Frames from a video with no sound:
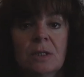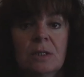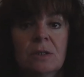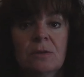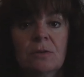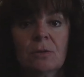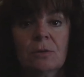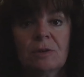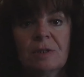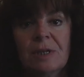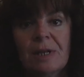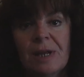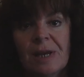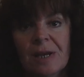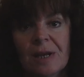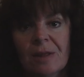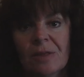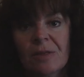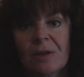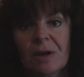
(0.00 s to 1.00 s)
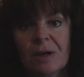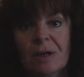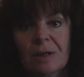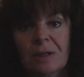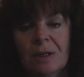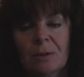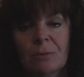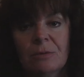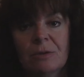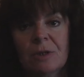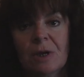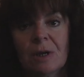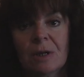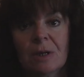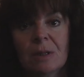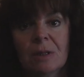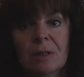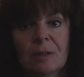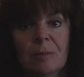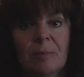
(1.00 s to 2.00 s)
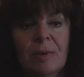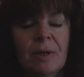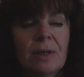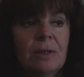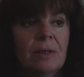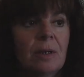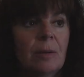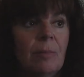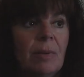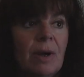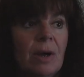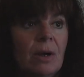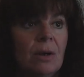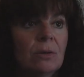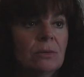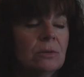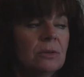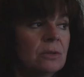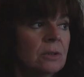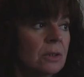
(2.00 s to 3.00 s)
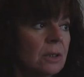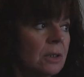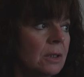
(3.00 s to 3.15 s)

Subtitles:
So today I thought I would talk a little bit about